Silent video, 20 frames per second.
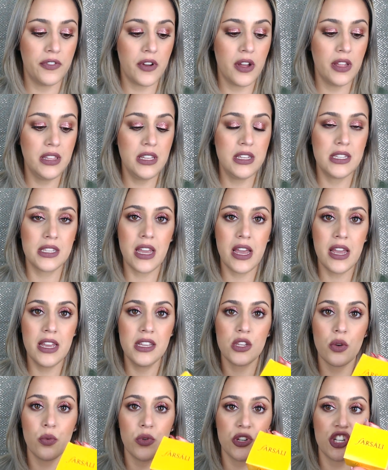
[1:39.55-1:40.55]
on these
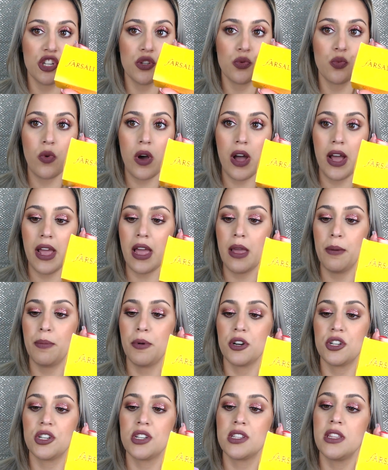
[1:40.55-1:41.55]
guys, which is why I
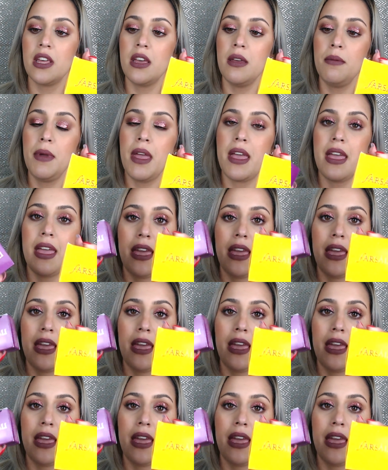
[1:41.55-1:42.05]
purchased them,